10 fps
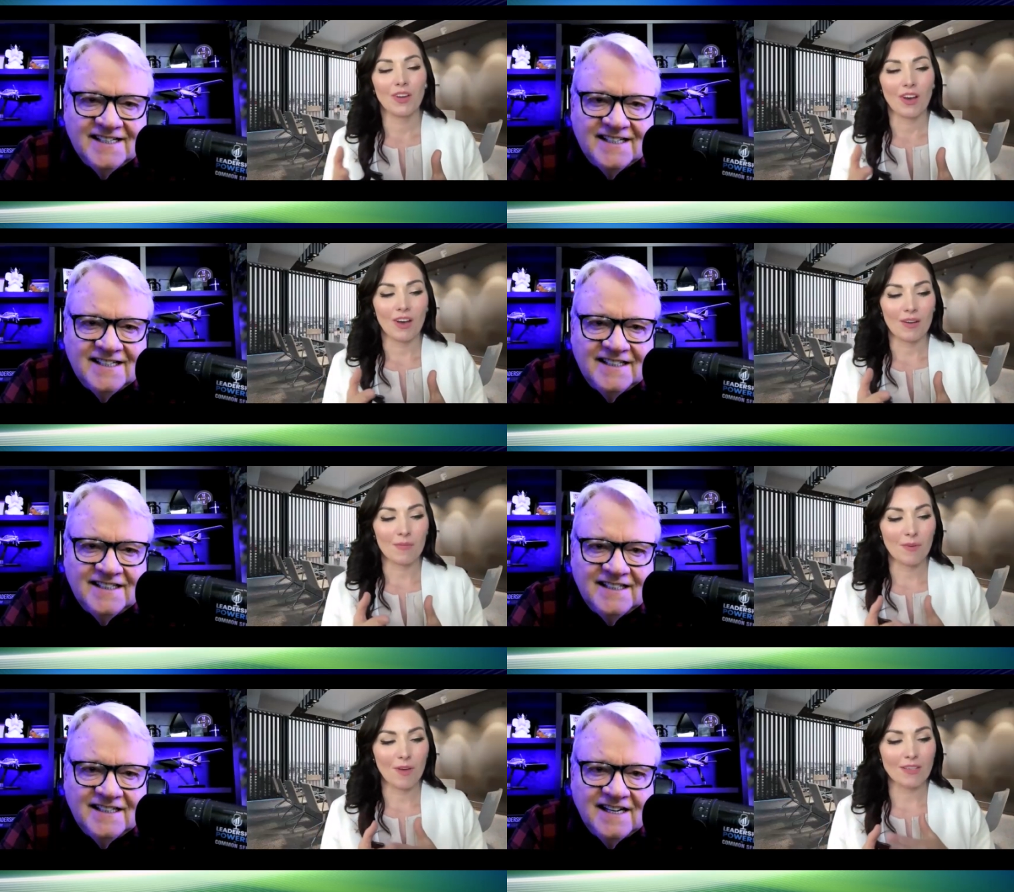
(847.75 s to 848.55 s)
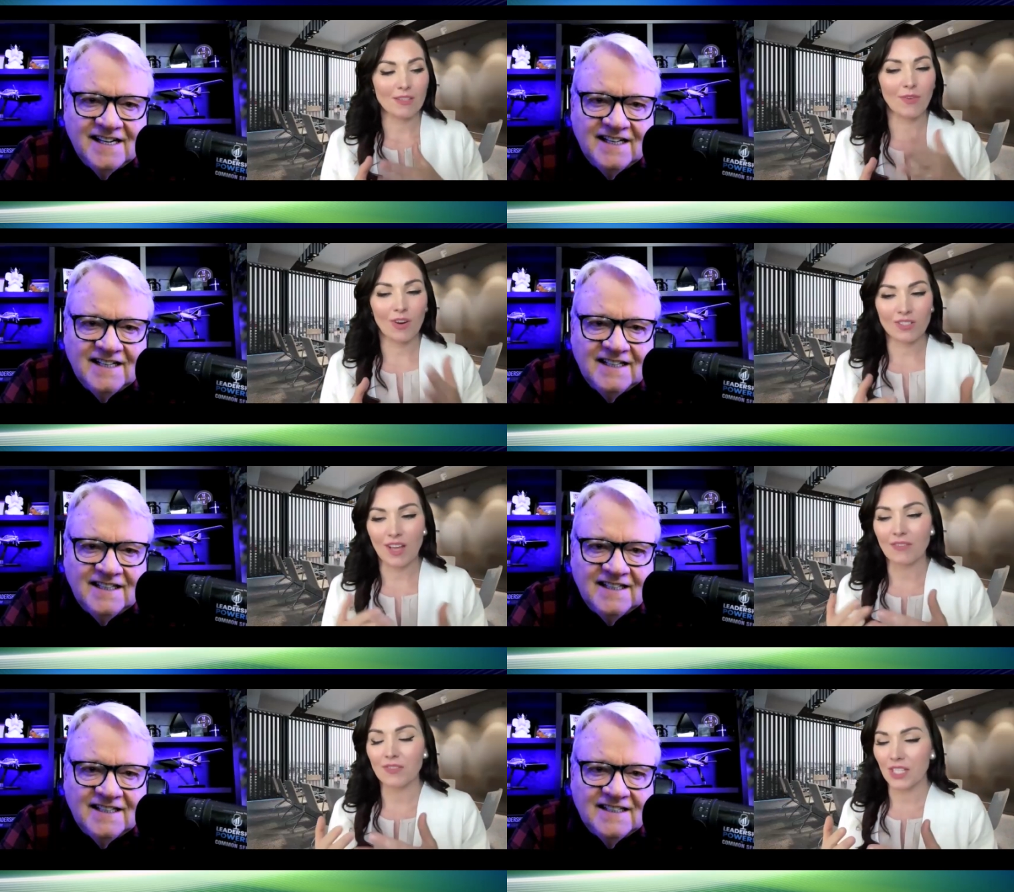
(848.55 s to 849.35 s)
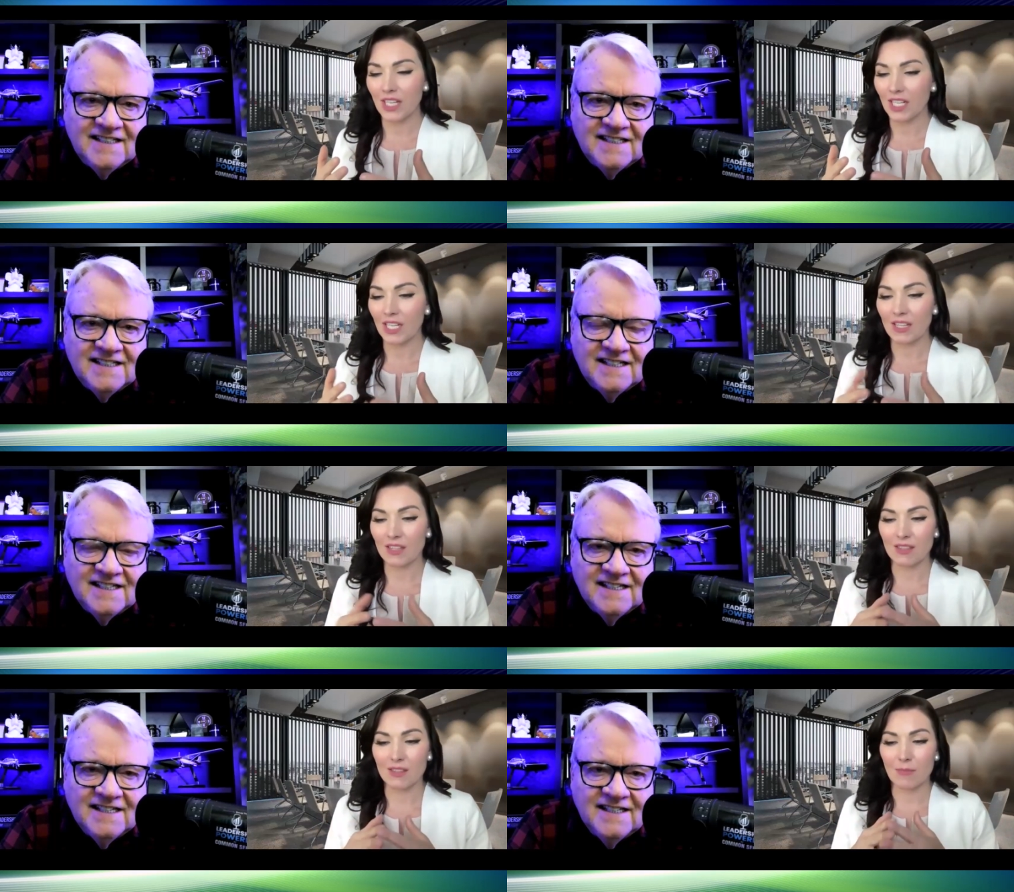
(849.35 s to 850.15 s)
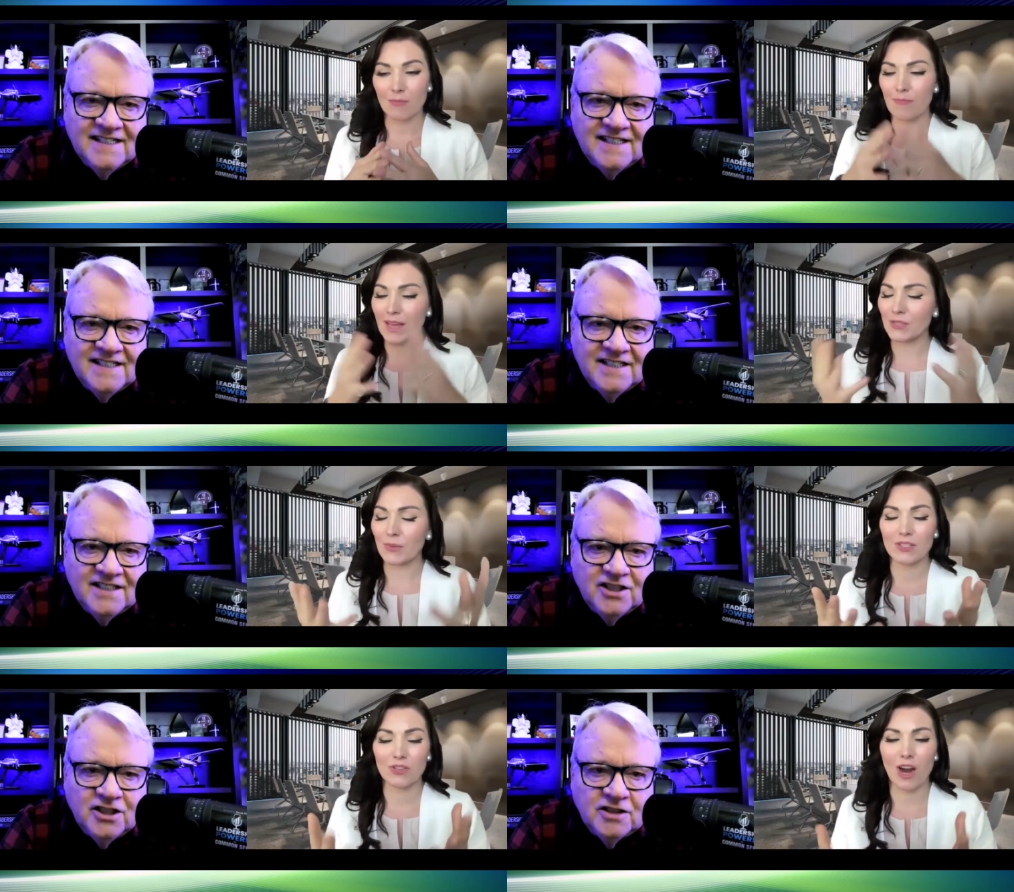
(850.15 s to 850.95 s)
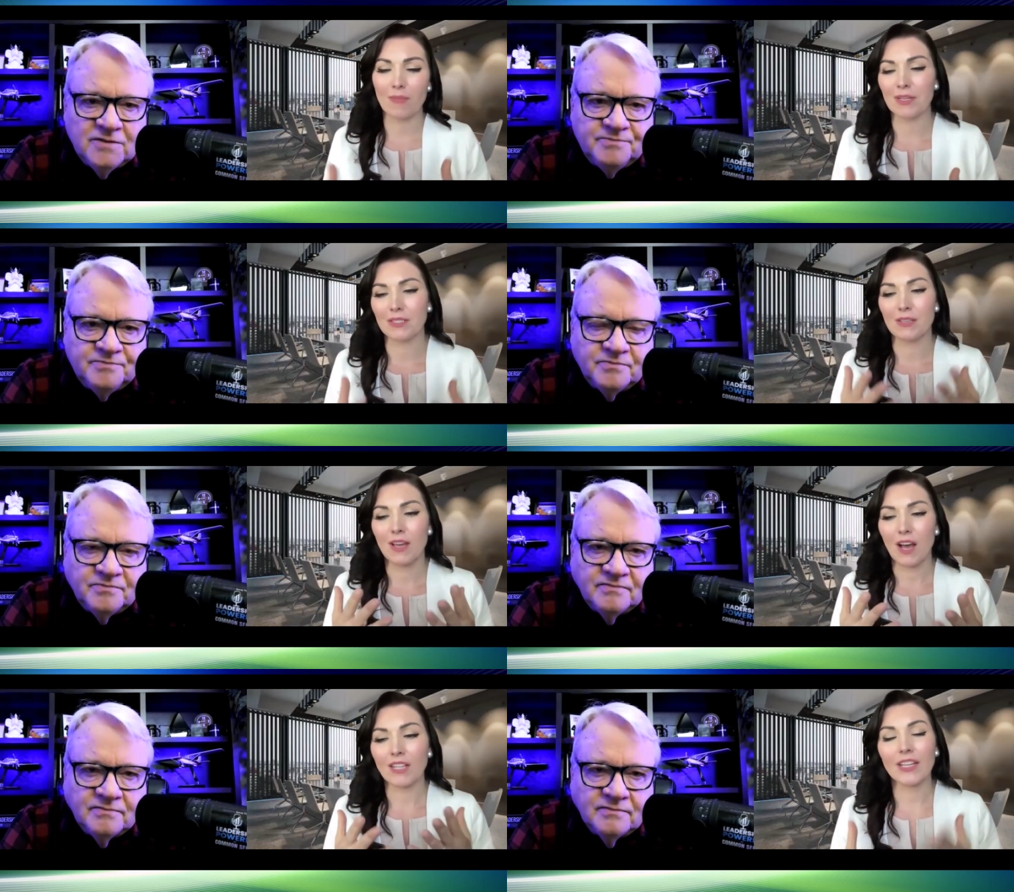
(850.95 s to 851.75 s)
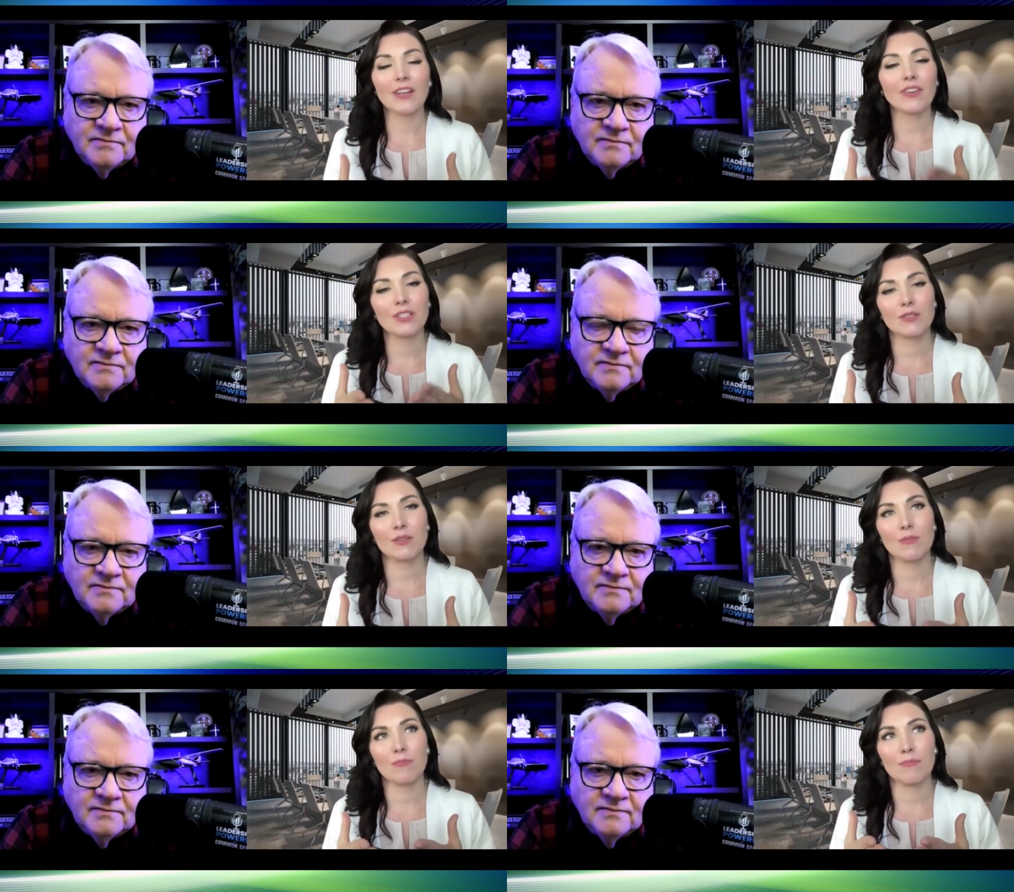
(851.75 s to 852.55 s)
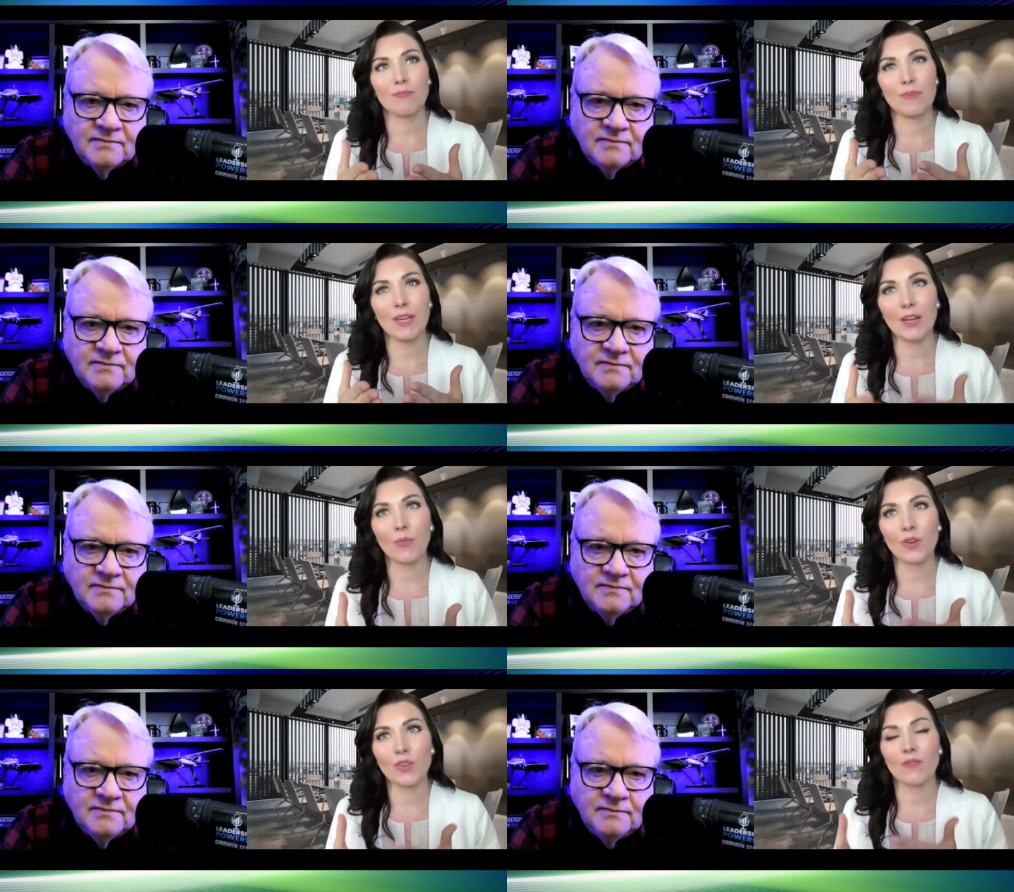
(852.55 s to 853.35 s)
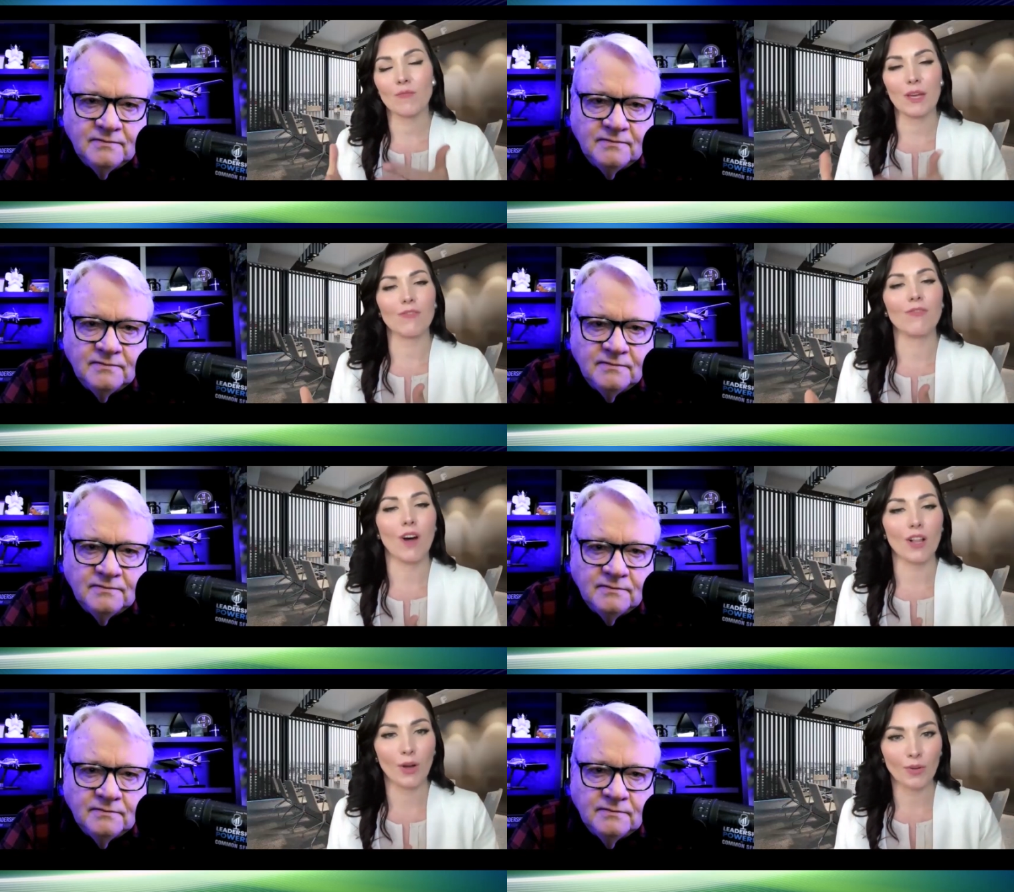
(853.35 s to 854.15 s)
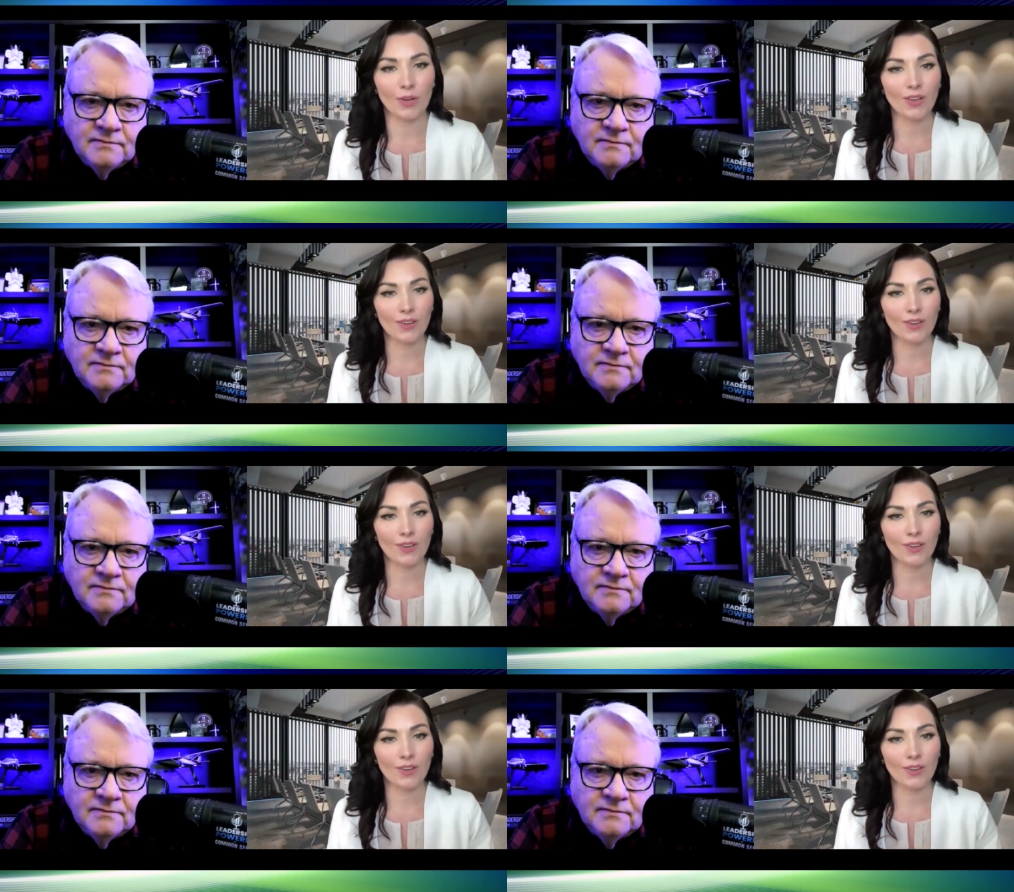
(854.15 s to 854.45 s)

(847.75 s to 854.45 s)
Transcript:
Speaker 1: um, as far as I've seen, the best way to describe it is a leader is being worthy of being followed.